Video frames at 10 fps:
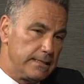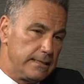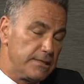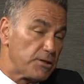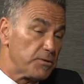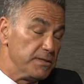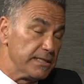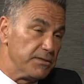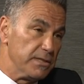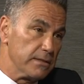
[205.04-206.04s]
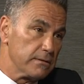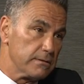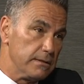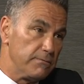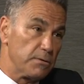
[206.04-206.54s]
He saw the need there
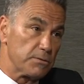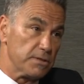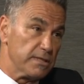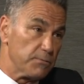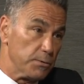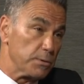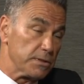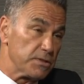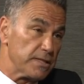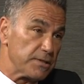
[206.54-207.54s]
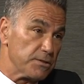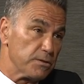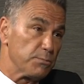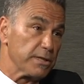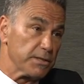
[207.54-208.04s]
and felt there was a need for an organization
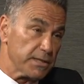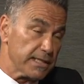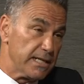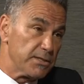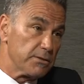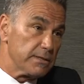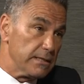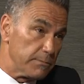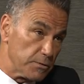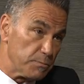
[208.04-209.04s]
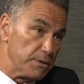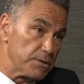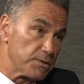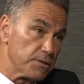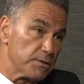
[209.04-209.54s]
to bring it all together and help those
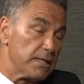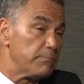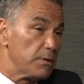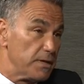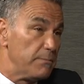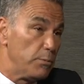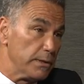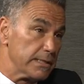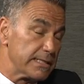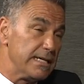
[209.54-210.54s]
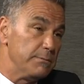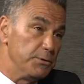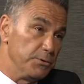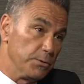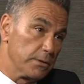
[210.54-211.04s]
businesses at that point in time in
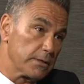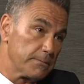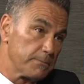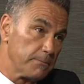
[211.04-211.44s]
New York